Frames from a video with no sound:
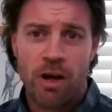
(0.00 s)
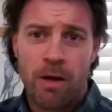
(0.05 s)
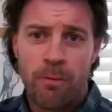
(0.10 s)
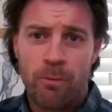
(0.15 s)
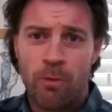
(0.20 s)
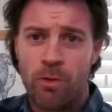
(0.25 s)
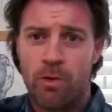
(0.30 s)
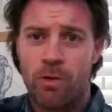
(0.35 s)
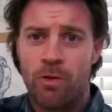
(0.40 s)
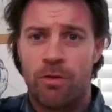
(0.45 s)

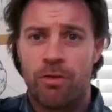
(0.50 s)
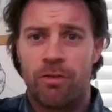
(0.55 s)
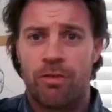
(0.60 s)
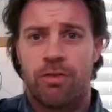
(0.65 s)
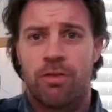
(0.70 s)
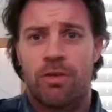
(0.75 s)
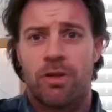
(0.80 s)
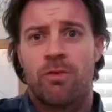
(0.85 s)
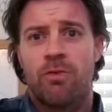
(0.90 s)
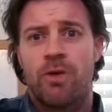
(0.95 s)

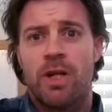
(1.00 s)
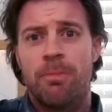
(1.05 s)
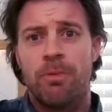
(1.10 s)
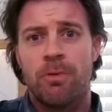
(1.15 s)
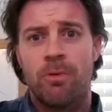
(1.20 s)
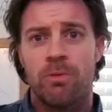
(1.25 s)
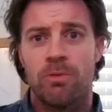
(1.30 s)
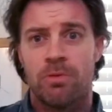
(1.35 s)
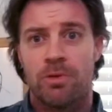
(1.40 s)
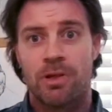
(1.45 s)
Wars
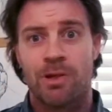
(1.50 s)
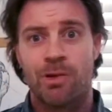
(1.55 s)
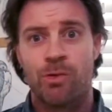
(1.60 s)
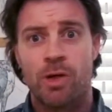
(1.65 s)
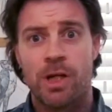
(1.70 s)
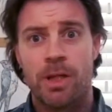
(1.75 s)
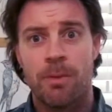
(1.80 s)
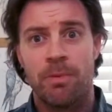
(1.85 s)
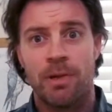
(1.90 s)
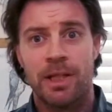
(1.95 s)

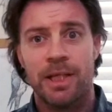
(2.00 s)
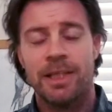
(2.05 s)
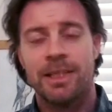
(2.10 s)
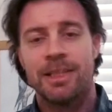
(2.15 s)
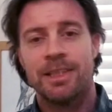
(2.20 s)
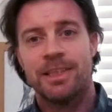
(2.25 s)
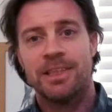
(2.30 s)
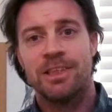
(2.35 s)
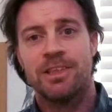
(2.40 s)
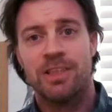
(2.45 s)
greebly
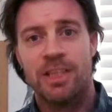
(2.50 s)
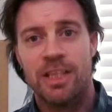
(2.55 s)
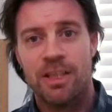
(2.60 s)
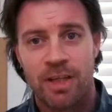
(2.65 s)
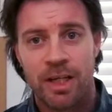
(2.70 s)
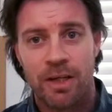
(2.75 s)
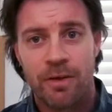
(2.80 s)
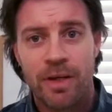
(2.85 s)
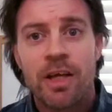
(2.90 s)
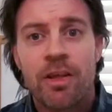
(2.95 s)

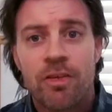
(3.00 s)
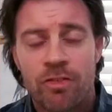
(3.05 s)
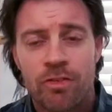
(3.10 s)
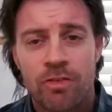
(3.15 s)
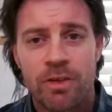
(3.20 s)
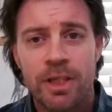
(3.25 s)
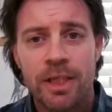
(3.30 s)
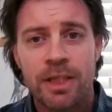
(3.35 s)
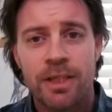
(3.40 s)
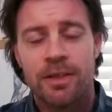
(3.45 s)
detail
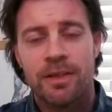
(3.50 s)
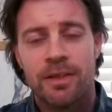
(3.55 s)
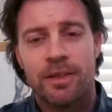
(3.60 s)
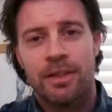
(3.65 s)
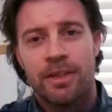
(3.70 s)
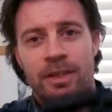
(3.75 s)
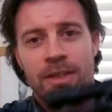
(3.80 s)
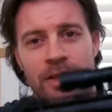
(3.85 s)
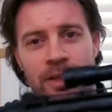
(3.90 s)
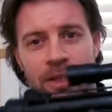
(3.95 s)
history.
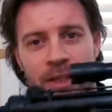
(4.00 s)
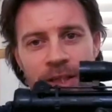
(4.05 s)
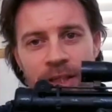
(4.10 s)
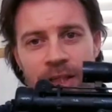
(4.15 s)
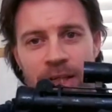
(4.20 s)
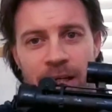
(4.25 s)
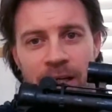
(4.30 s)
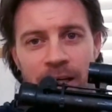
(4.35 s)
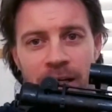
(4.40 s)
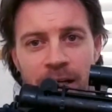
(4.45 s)

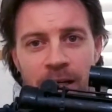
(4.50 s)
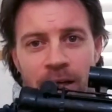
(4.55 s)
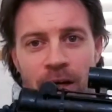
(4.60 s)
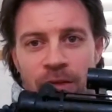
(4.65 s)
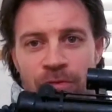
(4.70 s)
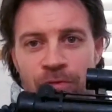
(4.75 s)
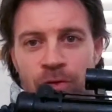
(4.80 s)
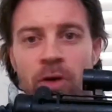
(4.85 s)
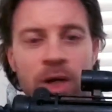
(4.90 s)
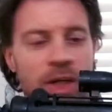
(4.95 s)
I
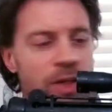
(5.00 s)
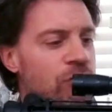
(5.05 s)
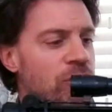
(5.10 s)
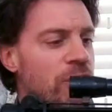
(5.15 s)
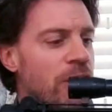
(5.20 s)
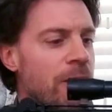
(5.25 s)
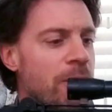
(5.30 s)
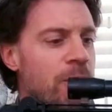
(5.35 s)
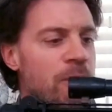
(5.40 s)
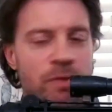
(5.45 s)
thought I'd
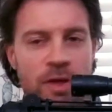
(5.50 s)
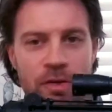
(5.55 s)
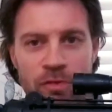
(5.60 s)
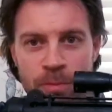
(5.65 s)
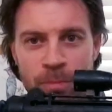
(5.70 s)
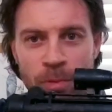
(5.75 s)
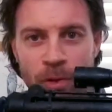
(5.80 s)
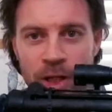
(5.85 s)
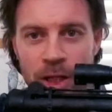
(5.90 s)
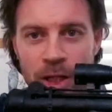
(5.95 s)
share it with
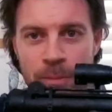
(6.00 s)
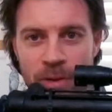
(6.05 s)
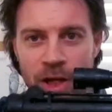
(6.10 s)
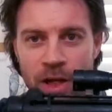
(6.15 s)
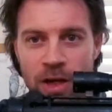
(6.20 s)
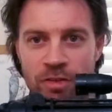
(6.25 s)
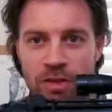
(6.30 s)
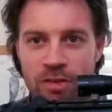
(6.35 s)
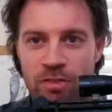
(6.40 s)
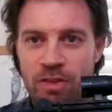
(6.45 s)
everybody
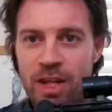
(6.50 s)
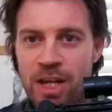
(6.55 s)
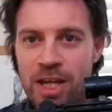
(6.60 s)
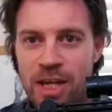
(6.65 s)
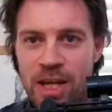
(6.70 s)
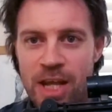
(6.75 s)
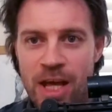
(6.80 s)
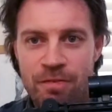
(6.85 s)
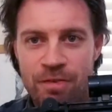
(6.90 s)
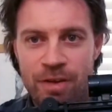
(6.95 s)
because it's
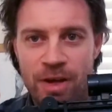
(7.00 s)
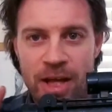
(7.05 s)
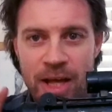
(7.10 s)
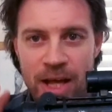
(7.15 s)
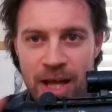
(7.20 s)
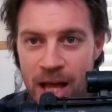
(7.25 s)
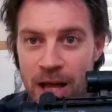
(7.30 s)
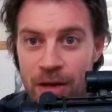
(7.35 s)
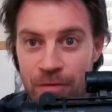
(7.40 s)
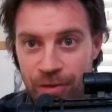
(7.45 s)
never
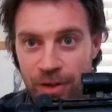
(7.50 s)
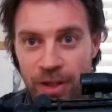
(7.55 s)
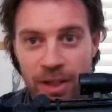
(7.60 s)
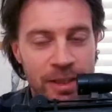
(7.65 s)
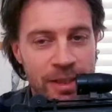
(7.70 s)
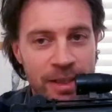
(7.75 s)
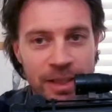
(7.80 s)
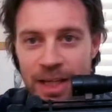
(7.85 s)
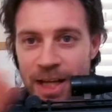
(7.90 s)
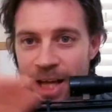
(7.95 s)
ever
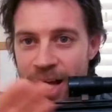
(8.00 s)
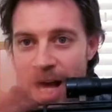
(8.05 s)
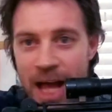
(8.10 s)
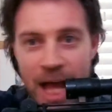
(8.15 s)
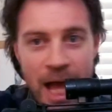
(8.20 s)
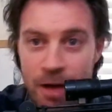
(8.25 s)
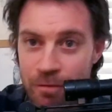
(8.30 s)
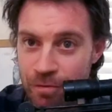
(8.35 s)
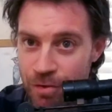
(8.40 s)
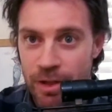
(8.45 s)

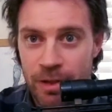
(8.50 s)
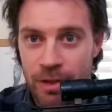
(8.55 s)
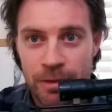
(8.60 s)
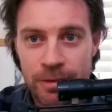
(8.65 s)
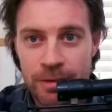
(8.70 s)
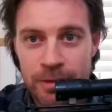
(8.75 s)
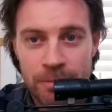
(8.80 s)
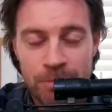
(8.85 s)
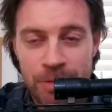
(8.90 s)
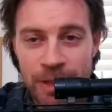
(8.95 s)

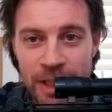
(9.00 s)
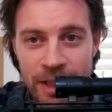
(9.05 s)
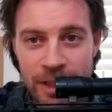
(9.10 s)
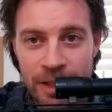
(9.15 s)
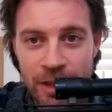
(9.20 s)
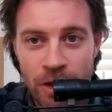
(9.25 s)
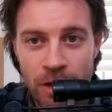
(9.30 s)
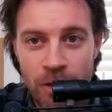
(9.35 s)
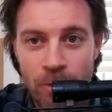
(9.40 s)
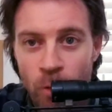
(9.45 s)

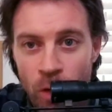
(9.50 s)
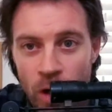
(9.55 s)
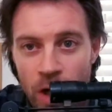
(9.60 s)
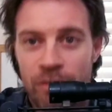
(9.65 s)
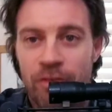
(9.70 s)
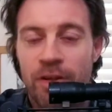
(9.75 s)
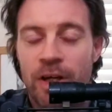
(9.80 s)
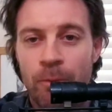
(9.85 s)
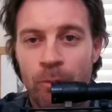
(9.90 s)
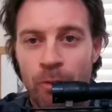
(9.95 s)
been
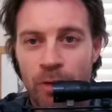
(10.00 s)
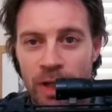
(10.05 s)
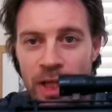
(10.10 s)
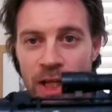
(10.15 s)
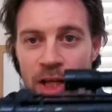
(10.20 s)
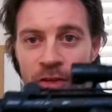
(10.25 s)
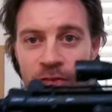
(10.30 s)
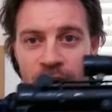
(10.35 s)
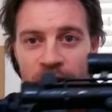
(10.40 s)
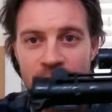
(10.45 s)
worked out what it
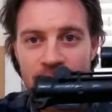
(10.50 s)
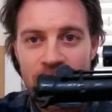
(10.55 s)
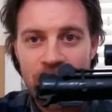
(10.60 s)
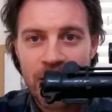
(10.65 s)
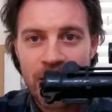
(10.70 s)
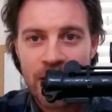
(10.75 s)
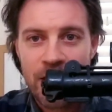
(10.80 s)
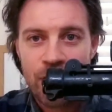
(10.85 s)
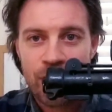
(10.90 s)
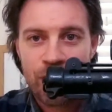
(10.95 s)
is.
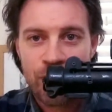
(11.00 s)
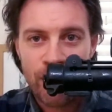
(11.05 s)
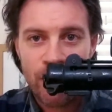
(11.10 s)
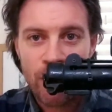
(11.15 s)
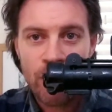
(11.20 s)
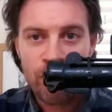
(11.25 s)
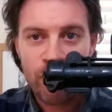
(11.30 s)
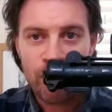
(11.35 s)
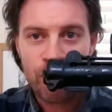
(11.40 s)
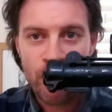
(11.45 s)
For
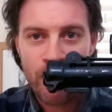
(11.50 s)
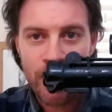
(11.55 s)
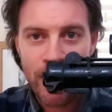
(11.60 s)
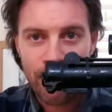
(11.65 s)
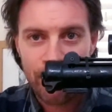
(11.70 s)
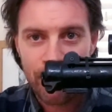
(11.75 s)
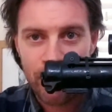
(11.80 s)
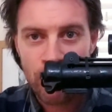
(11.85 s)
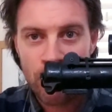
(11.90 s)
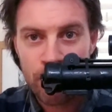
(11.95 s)
those of you out
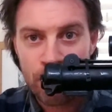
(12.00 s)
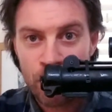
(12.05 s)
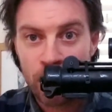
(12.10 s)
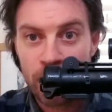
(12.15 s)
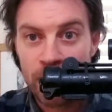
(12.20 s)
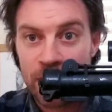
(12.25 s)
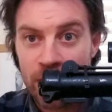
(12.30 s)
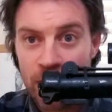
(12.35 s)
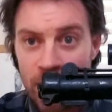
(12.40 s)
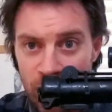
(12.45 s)
there who
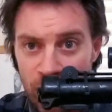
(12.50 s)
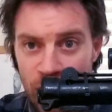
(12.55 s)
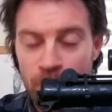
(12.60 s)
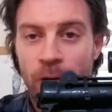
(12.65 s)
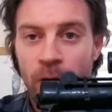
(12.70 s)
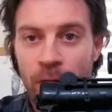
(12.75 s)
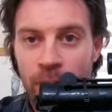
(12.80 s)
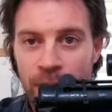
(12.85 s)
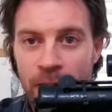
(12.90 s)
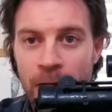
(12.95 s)
probably did
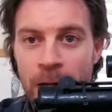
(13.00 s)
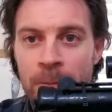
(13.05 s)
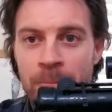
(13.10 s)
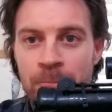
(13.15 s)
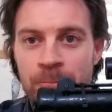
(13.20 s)
spot that,